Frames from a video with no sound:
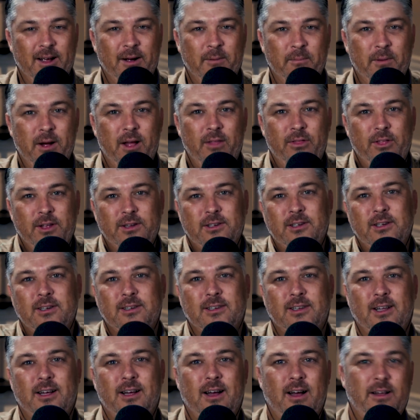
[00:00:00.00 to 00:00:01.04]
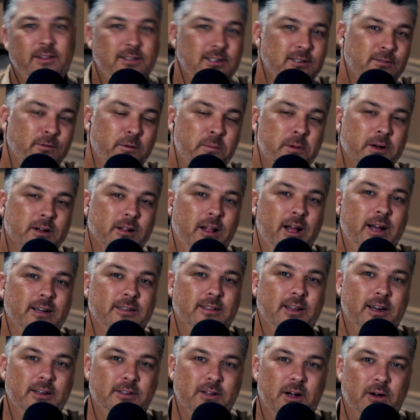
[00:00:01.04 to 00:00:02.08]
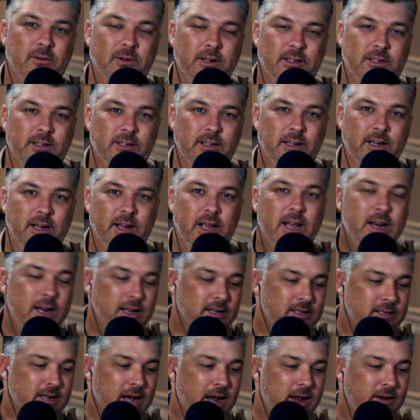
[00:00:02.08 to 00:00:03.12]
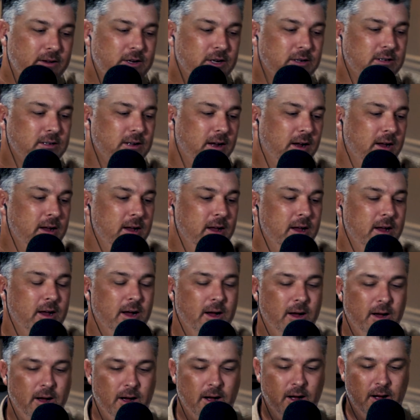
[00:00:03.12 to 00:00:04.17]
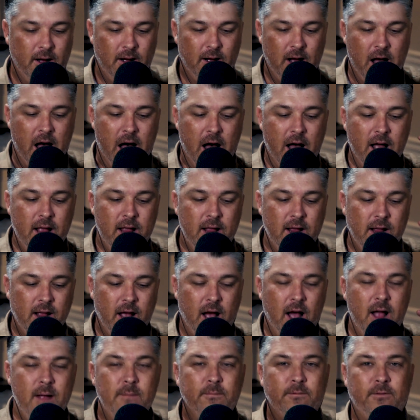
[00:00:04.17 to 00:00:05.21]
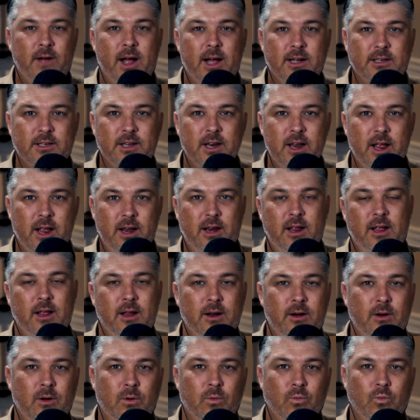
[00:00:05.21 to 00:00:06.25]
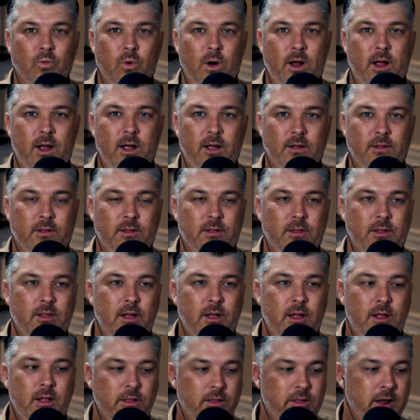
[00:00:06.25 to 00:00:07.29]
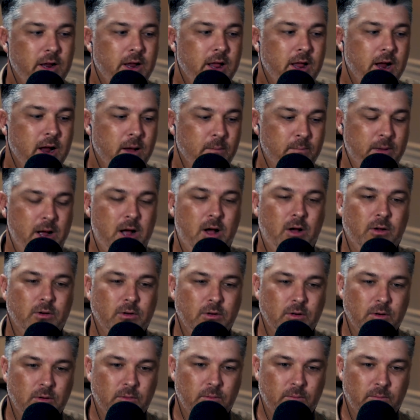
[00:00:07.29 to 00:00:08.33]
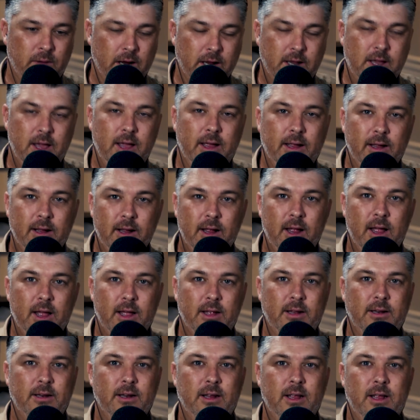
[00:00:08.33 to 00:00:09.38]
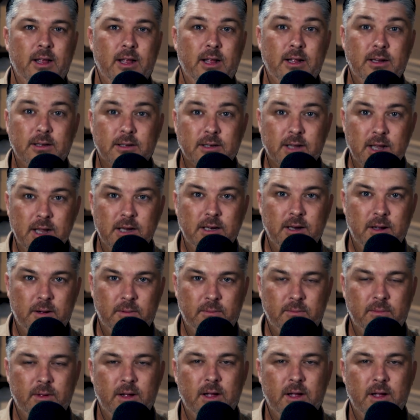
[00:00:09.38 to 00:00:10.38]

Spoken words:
But this is from a class that I taught recently, and I am fascinated with thinking about my king and his kingdom